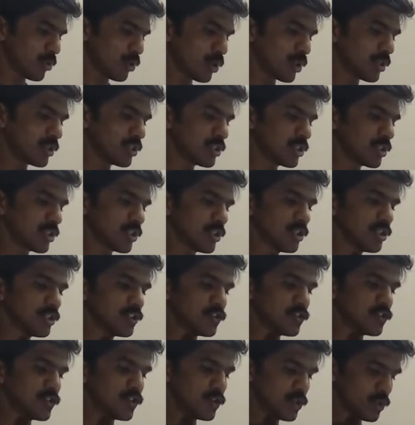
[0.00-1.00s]

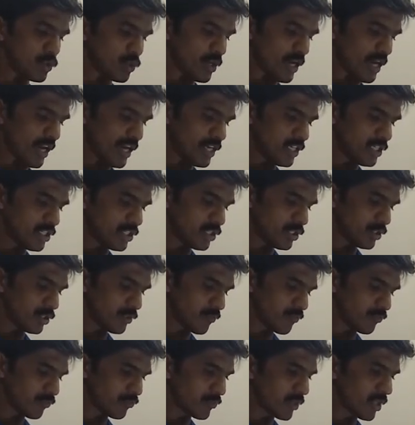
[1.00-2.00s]
0.08,
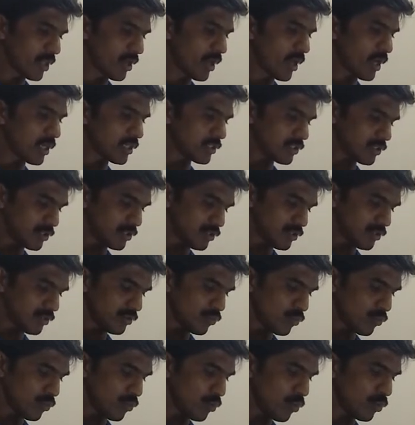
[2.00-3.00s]

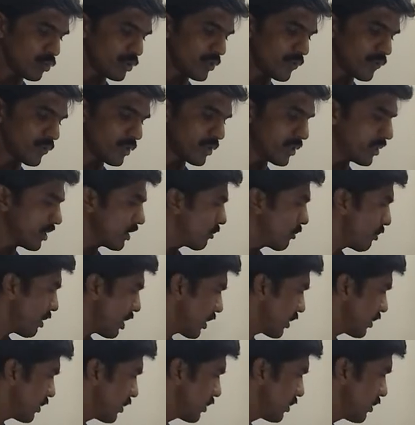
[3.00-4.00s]
answer, all divided by